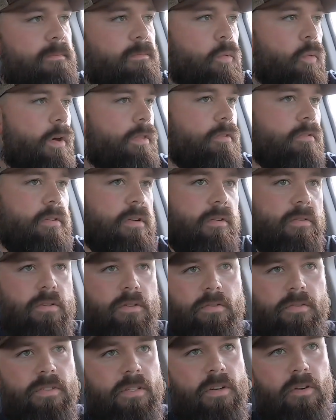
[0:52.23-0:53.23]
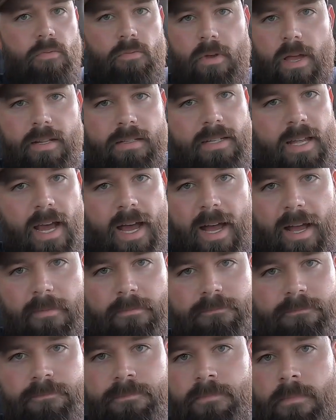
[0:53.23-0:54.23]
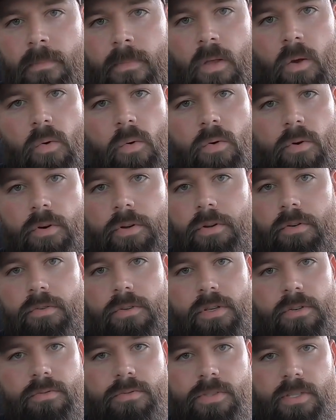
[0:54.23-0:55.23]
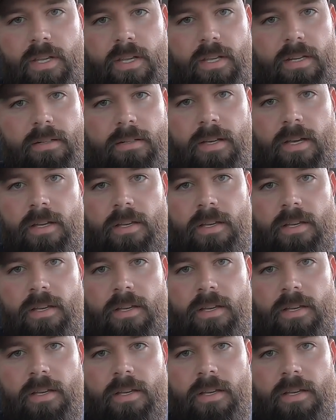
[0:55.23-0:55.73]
Whether you're using a red dot or you're using,